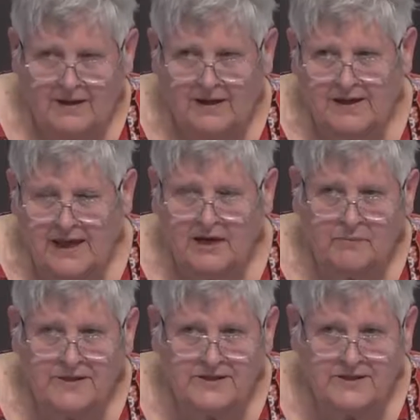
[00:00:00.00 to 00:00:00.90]
And a
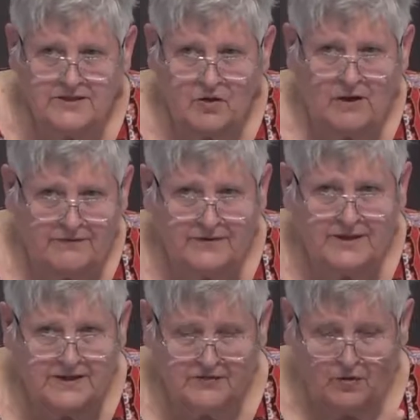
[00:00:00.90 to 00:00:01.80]
business often
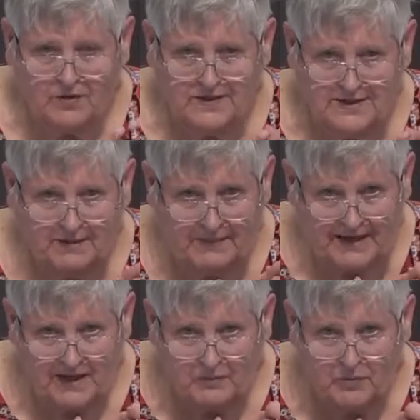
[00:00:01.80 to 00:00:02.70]
is focused on
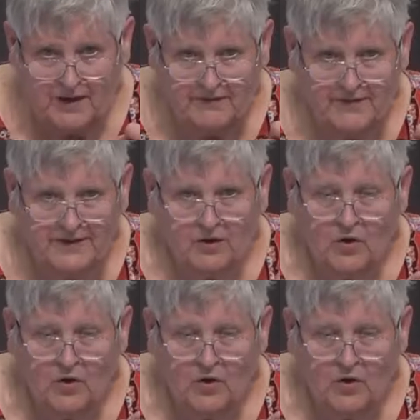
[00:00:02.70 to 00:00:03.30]
making a profit